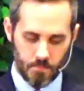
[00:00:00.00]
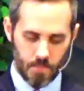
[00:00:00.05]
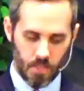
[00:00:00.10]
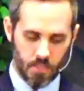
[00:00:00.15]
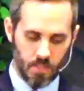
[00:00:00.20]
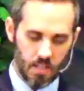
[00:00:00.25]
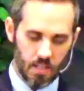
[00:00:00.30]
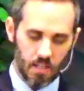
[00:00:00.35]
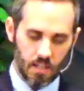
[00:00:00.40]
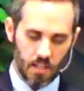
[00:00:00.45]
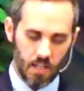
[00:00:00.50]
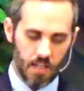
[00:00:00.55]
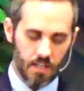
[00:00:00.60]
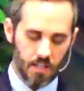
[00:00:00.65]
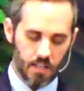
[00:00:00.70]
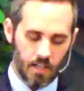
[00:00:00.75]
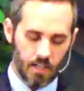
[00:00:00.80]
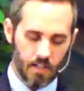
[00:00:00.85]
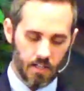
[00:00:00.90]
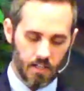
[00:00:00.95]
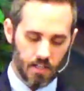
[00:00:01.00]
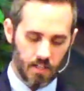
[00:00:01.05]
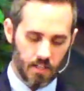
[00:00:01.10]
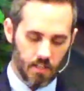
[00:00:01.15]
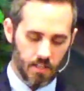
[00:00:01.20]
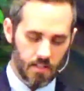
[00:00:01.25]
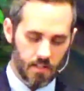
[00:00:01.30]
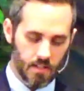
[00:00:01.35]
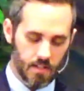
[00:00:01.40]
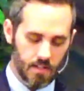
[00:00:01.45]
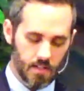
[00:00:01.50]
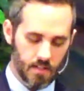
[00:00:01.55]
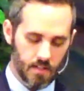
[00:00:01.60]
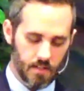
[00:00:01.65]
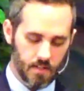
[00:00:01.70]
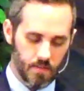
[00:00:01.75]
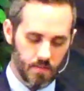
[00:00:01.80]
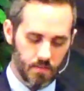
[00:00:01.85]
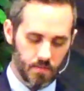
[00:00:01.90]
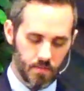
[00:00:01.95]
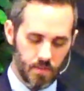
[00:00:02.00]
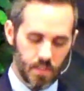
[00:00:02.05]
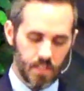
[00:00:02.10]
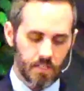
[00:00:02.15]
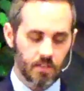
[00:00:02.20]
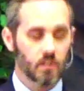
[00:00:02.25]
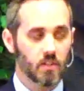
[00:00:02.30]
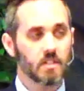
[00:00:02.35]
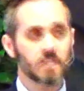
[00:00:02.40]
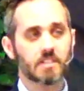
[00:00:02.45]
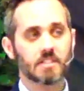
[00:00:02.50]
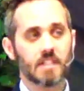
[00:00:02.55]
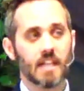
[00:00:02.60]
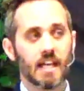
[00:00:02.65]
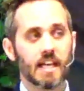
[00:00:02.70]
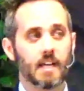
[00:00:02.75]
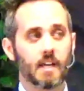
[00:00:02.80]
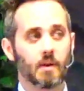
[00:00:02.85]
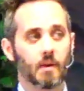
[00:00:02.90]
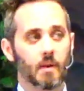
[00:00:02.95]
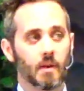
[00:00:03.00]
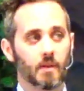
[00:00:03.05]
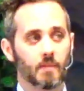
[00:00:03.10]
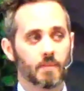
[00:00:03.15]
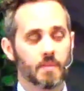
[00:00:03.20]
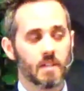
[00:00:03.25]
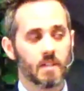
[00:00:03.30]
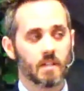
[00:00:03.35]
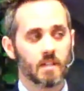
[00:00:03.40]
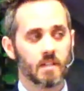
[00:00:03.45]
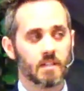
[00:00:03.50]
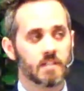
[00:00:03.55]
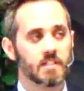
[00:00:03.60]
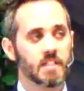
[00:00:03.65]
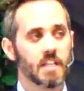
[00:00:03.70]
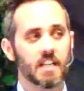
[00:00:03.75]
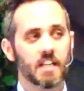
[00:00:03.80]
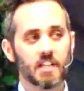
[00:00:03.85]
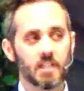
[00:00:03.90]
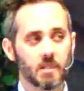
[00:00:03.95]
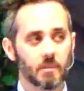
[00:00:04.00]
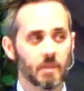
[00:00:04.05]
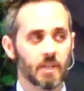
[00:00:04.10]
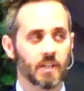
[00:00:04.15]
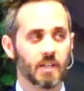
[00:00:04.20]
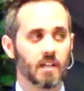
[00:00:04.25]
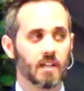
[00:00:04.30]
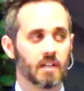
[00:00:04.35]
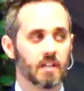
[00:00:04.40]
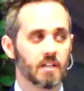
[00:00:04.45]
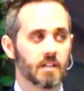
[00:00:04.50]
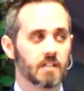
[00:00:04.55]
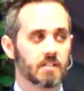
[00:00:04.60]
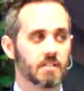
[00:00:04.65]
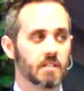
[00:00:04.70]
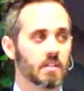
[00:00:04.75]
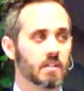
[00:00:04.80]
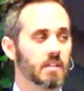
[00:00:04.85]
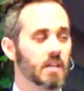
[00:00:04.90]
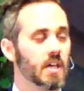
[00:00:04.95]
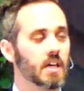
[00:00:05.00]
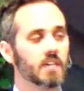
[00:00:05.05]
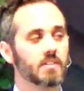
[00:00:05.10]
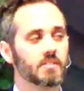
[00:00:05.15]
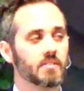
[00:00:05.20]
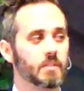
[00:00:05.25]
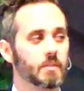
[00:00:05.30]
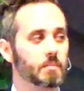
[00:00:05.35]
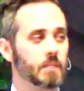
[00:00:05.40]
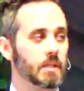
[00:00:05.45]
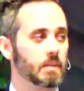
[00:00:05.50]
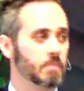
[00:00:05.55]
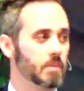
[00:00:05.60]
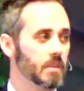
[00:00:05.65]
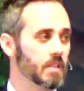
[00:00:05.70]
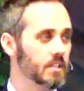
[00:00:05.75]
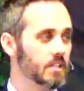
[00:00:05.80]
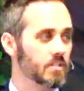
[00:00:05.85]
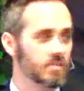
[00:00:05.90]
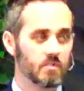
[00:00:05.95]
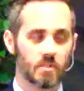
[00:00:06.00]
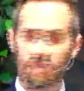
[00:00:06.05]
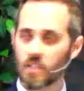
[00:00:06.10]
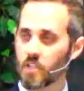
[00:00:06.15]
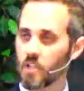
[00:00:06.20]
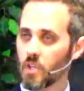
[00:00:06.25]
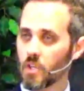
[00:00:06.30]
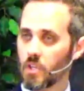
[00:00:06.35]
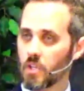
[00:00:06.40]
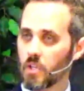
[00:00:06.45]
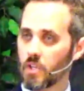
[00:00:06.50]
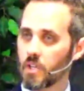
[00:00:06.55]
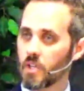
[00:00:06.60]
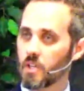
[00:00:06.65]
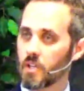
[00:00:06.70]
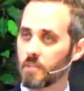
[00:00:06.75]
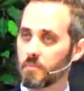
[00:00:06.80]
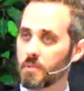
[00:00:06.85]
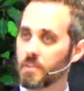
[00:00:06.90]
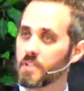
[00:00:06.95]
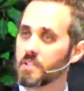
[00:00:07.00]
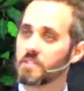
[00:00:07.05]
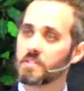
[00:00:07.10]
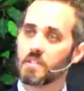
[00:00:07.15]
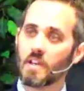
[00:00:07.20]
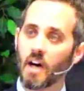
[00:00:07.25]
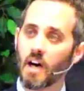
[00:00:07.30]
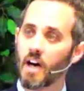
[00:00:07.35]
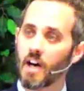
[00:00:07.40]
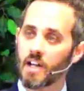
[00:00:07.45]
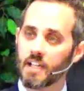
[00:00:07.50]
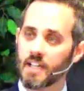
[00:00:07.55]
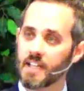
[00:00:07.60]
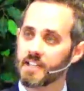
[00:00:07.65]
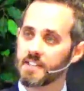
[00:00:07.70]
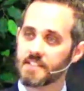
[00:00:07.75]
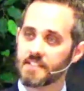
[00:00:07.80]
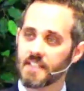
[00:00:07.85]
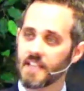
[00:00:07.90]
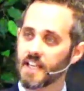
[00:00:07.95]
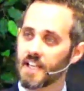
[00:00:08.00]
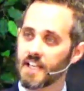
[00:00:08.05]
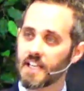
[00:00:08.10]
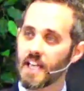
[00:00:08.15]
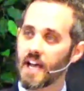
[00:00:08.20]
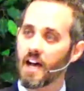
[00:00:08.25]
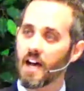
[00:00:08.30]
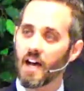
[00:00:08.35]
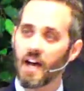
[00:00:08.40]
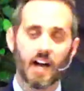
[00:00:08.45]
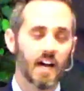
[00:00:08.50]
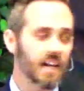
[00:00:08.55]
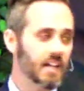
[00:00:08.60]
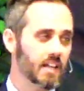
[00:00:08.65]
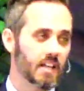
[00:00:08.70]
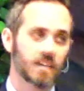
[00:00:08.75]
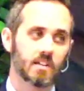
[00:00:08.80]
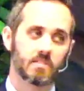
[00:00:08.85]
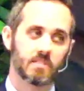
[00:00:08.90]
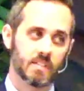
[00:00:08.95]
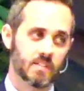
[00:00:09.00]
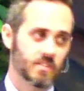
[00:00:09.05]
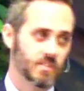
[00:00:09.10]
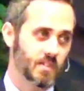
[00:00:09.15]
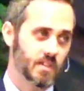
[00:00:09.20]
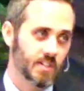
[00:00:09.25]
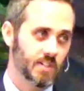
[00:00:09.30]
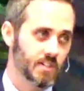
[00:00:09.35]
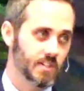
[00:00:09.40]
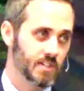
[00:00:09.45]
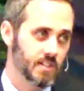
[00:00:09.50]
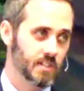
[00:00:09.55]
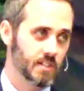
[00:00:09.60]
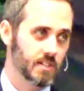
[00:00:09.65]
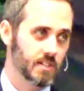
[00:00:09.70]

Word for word: I think, I, it looks like continuing to love the people Israel because God has said, I love Israel.